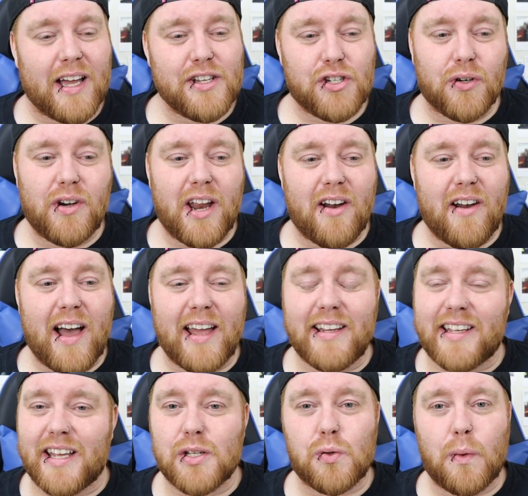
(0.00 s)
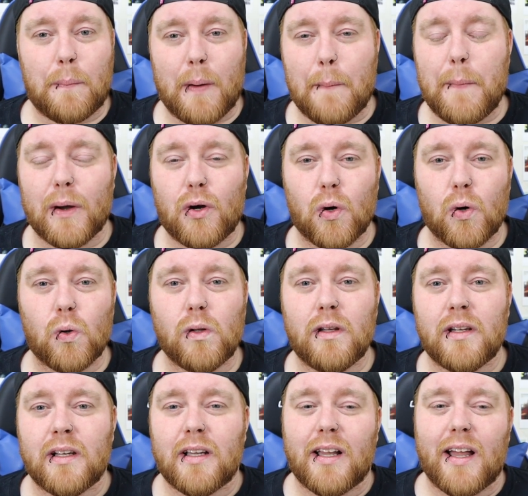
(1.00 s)
Junior high, kids were proper
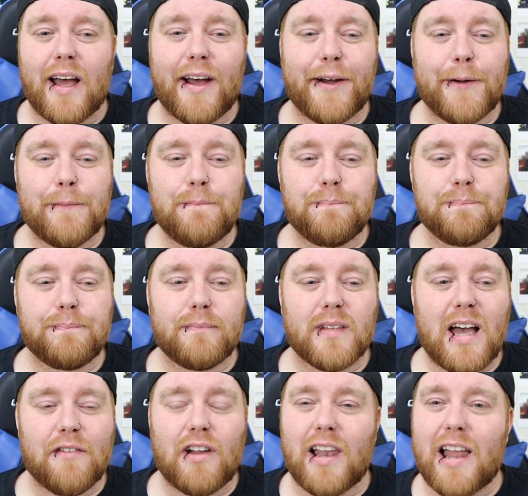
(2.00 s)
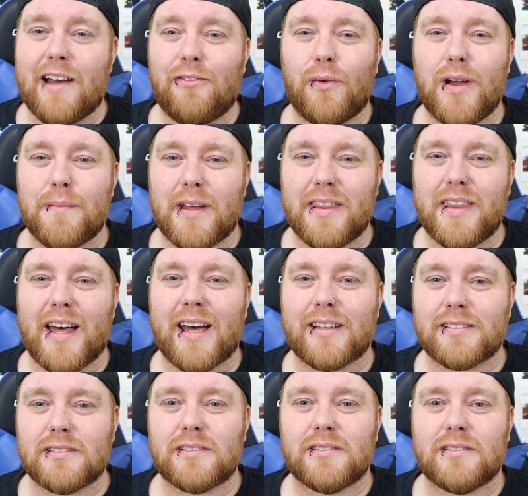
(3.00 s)
cool. Have a laugh with them and
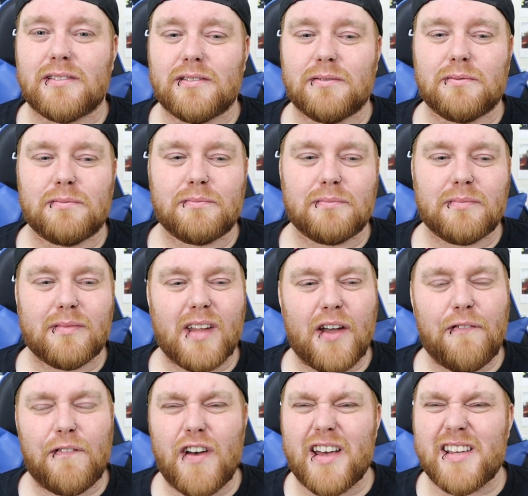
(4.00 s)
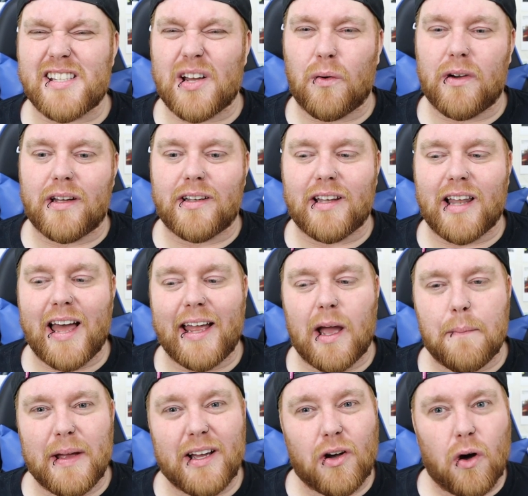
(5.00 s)
that. And at first, I was,
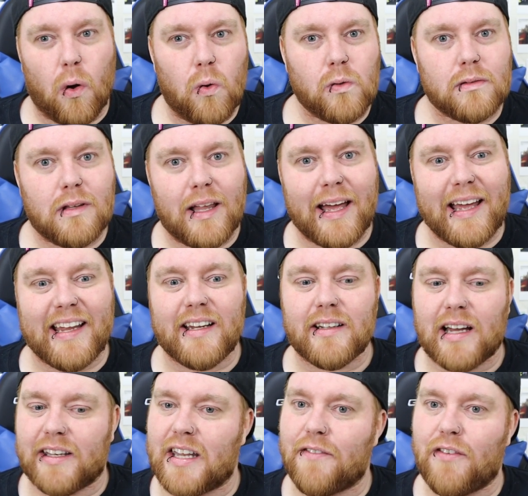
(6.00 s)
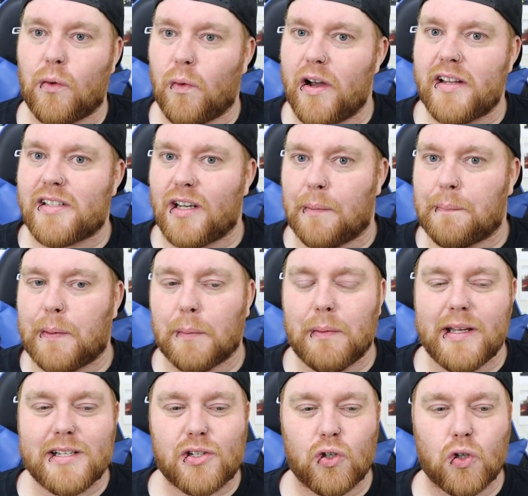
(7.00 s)
like, a bit cold. Like, I'd never worked in a
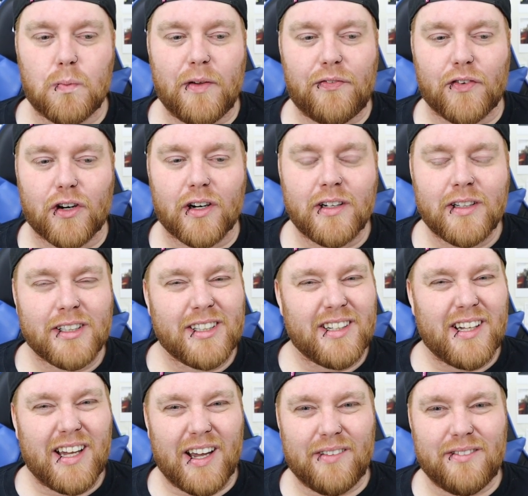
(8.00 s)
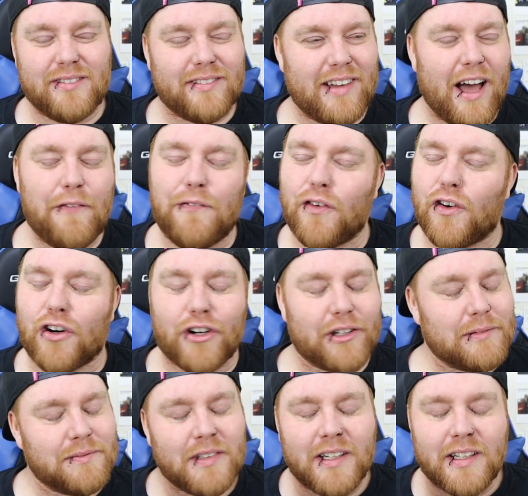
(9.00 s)
public school before. And I
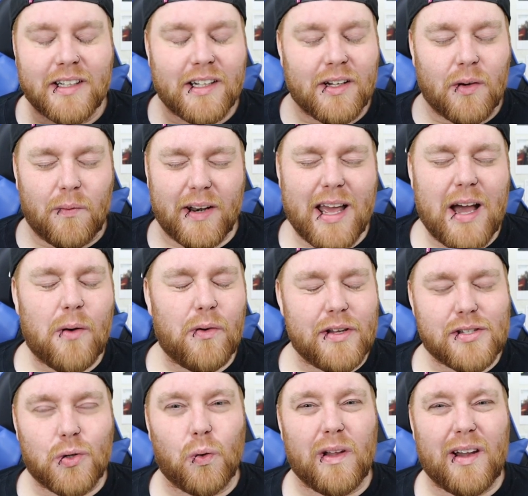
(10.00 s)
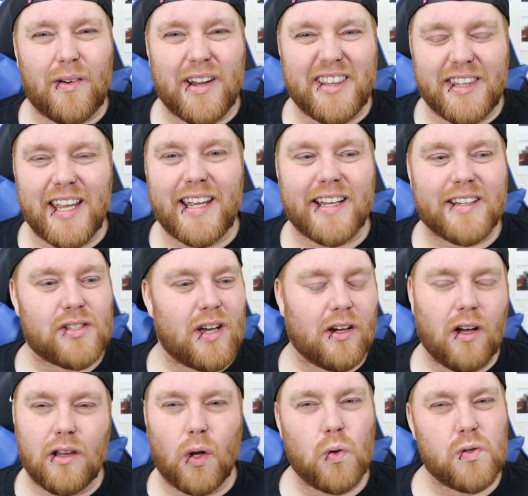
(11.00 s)
thought, when I were at school, I were a dick, so I
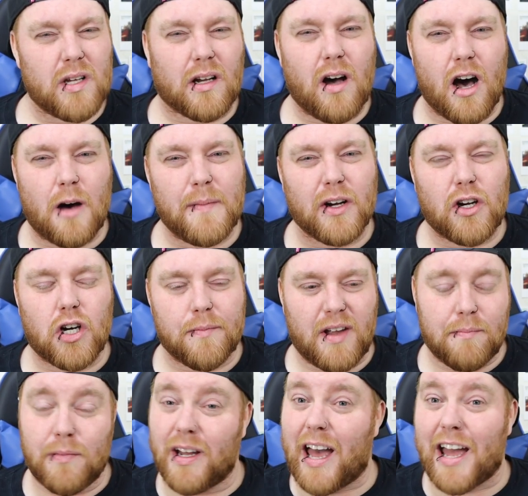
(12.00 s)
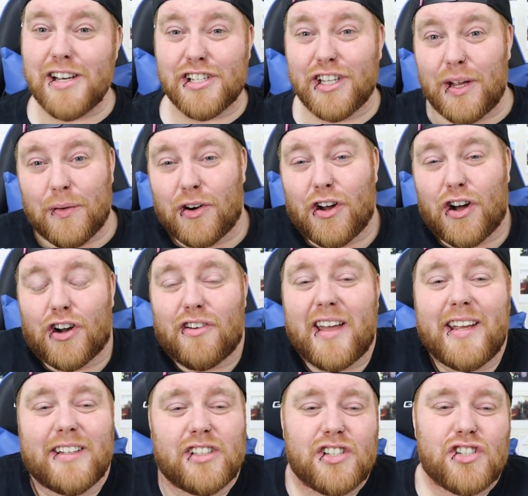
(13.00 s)
got loads of karma coming. But actually, it were all
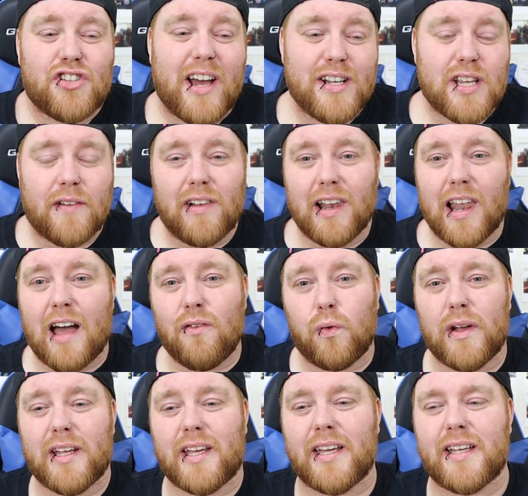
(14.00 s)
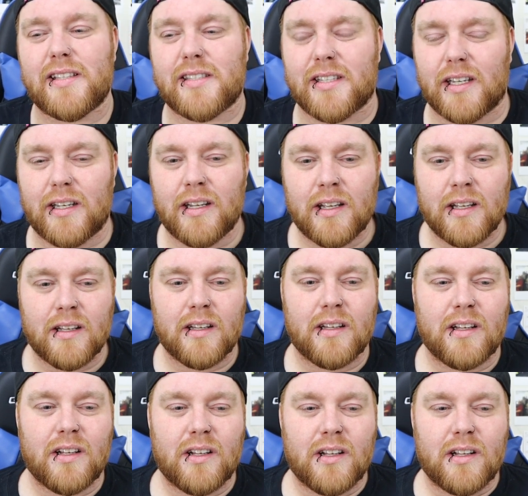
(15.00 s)
right. Just tried to have a laugh with kids and
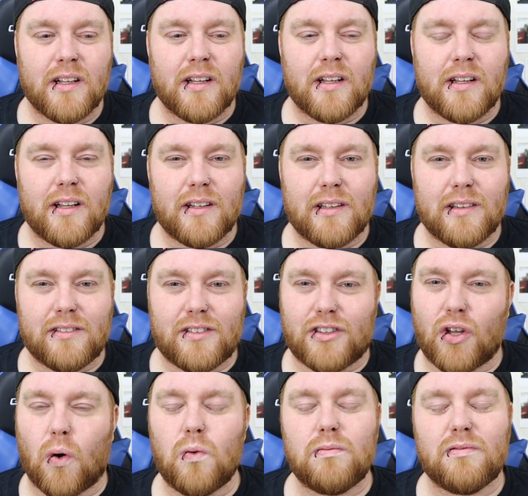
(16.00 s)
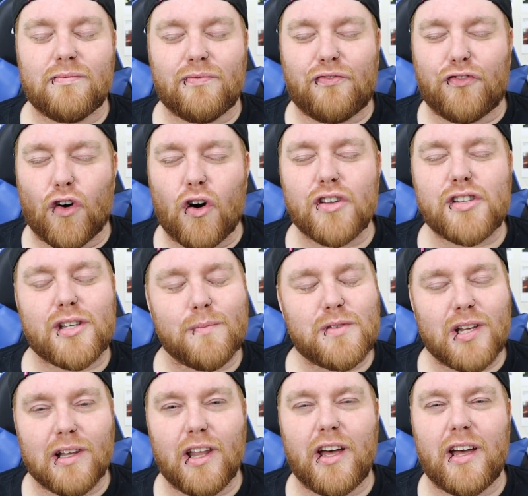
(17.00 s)
don't force them
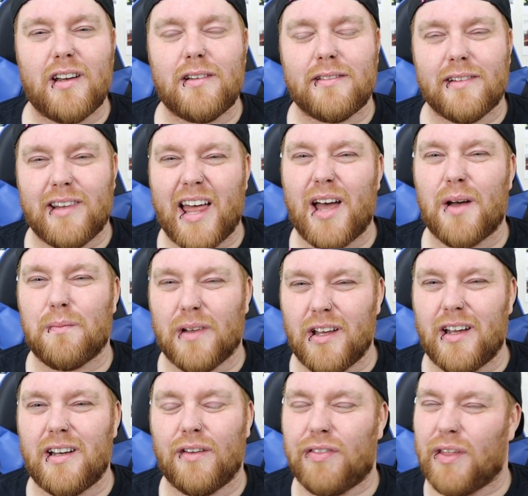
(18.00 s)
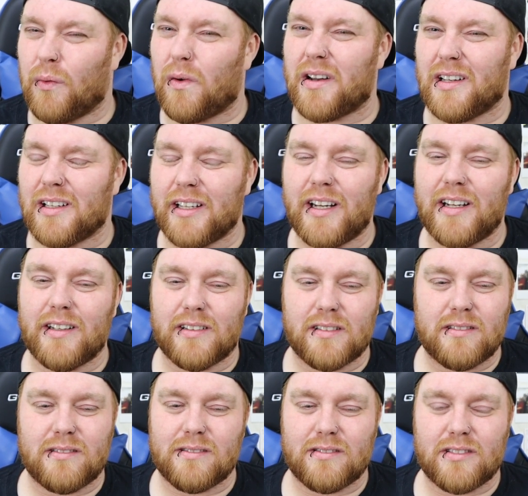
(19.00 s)
to learn. Let them learn if they want to learn.
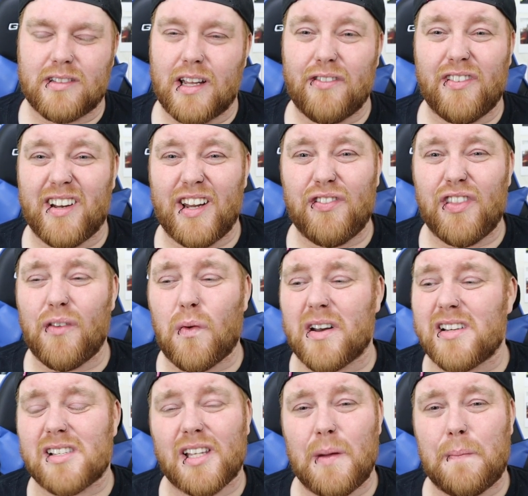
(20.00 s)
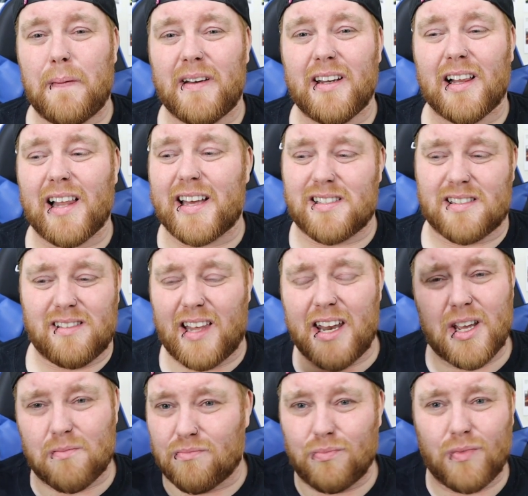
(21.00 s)
And if they want to sleep in your class,
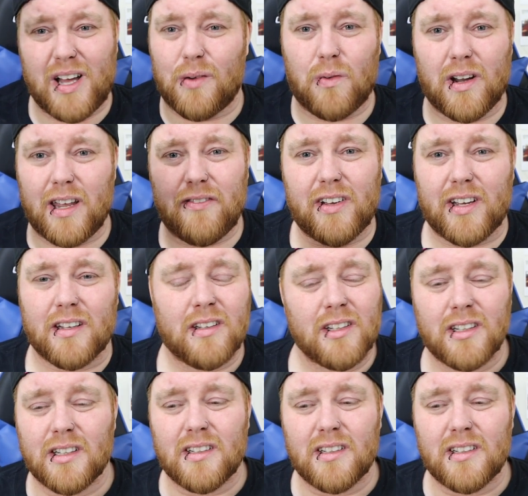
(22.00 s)
let them. Like, whatever.